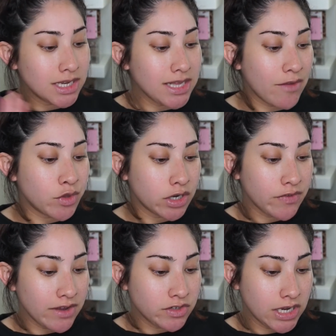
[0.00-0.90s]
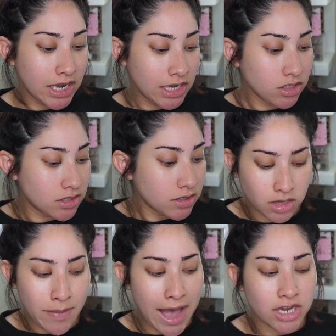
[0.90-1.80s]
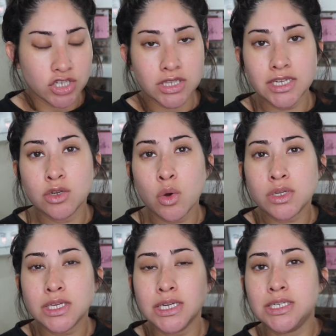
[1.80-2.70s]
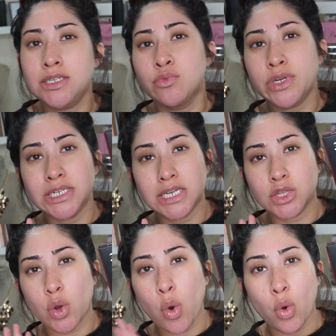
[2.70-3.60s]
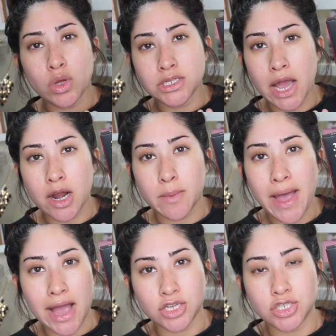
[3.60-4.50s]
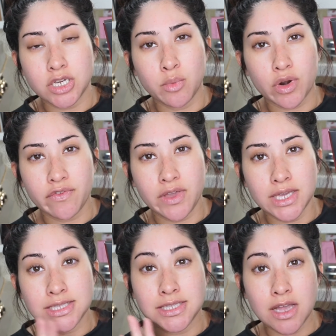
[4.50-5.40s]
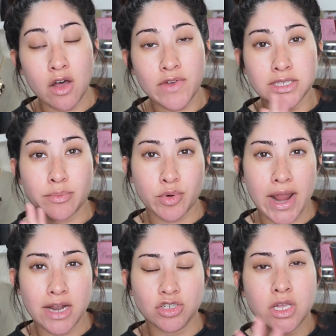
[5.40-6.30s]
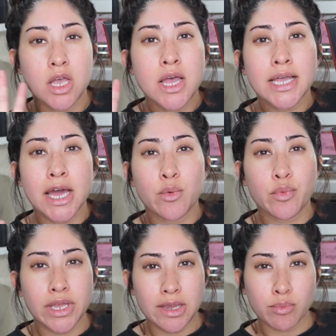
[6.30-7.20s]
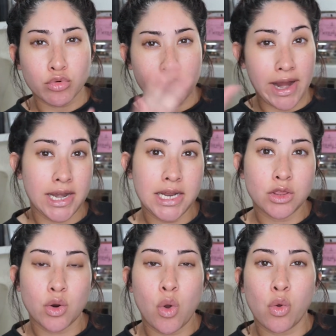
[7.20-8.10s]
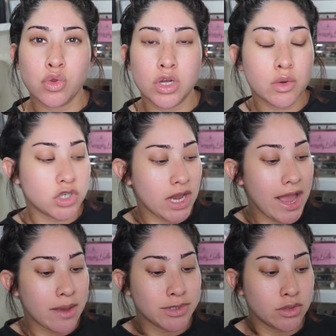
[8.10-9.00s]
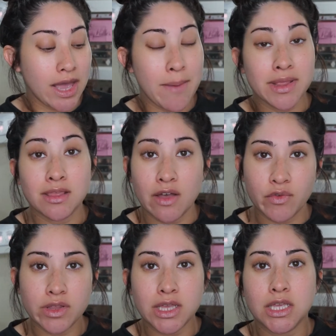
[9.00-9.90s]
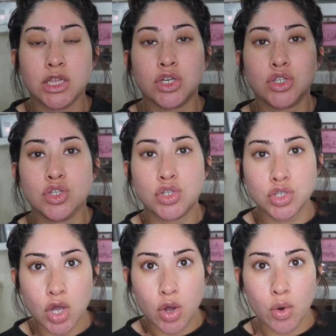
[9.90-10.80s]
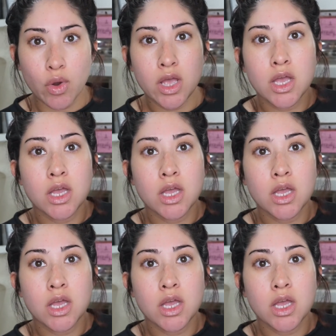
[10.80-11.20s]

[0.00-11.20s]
does have 35 shades. The packaging, they totally redid their whole entire packaging. Morphe itself as a brand just kind of rebranded their whole look, which I absolutely am in love with. I think it looks so